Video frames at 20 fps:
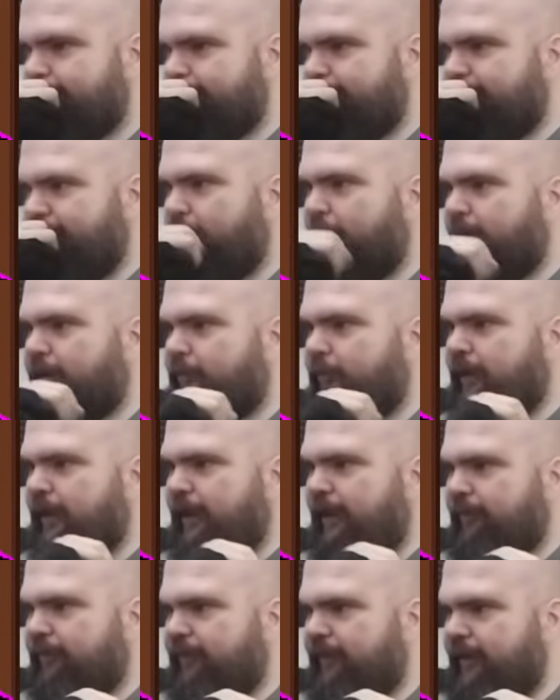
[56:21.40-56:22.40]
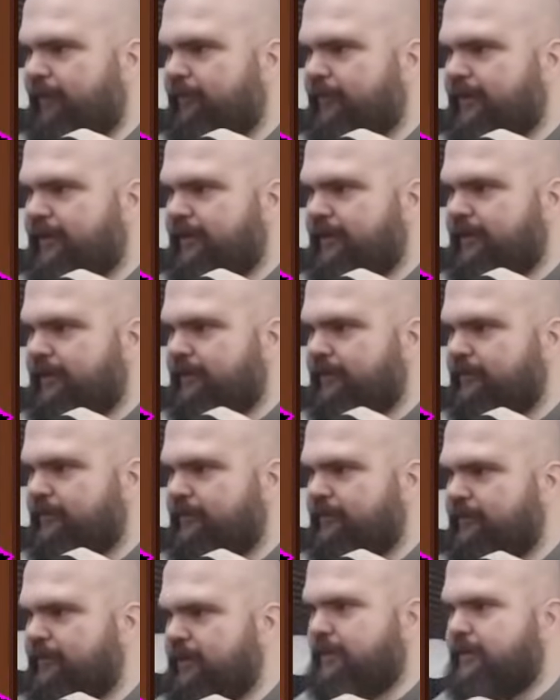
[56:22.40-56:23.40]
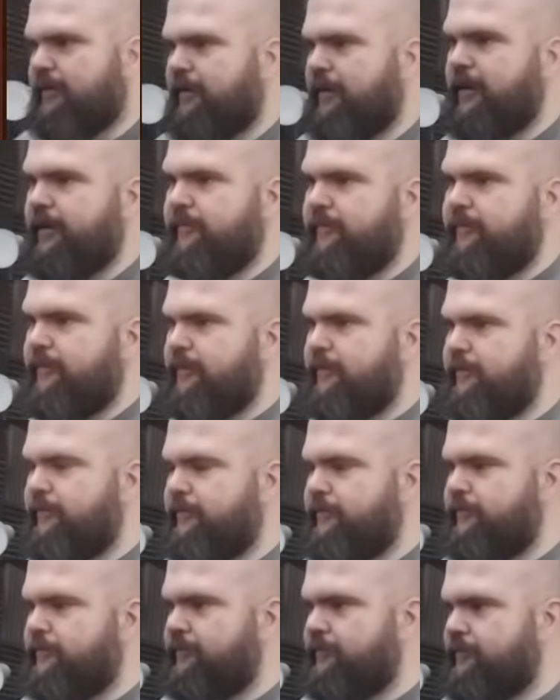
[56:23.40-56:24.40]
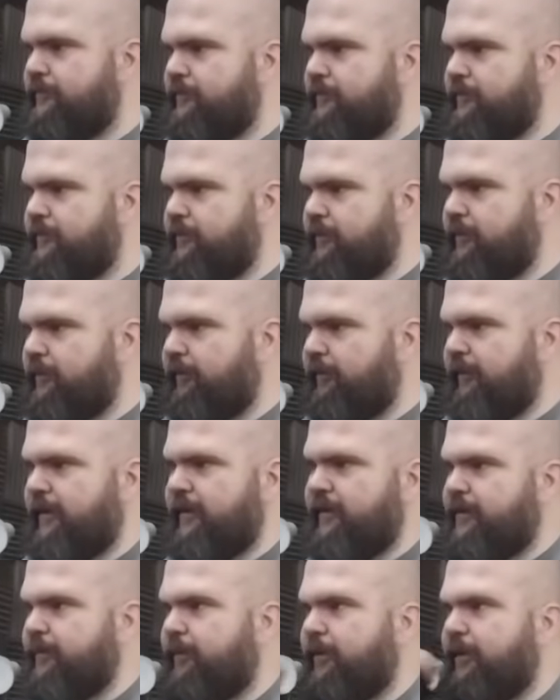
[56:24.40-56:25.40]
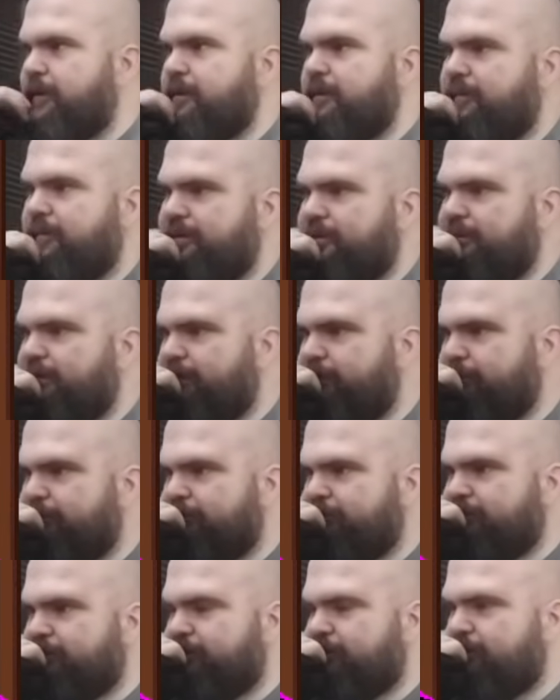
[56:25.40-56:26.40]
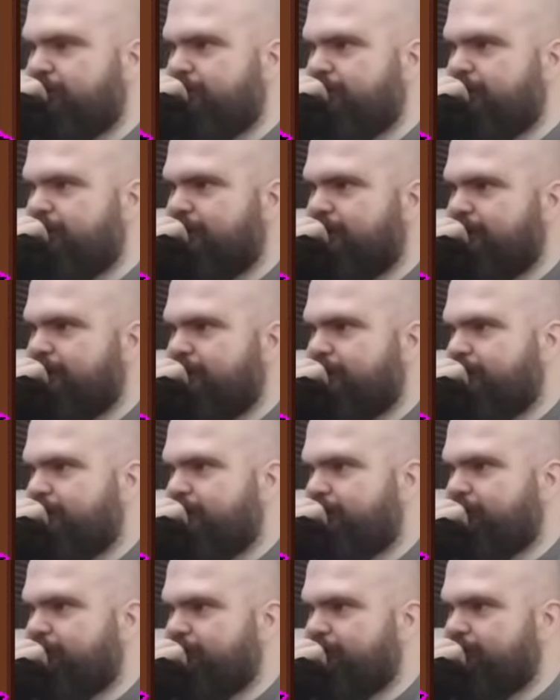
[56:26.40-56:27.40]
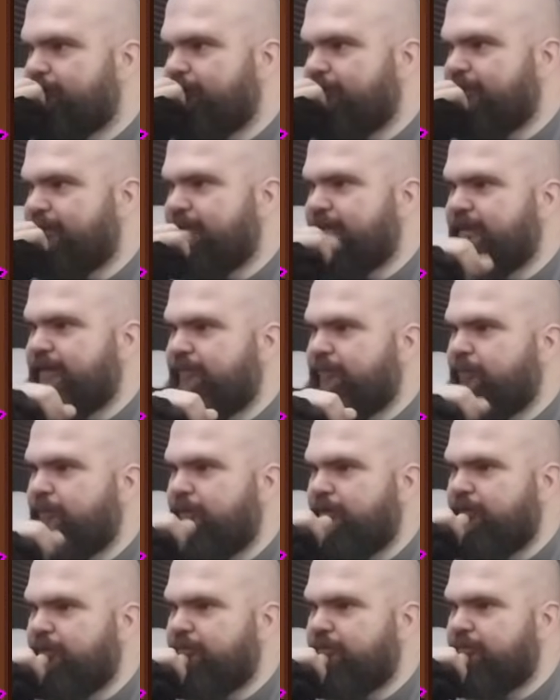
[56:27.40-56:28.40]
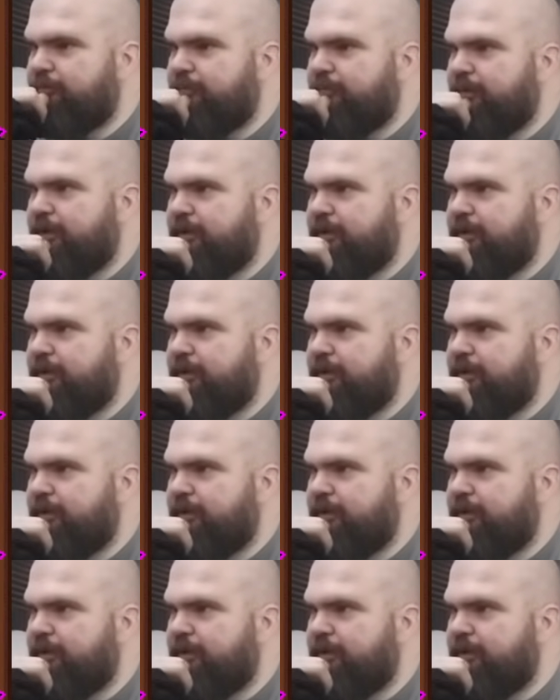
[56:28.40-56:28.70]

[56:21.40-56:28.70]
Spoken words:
What I think we need is a lot of little things to place on the tables. To sort, because if we're going to do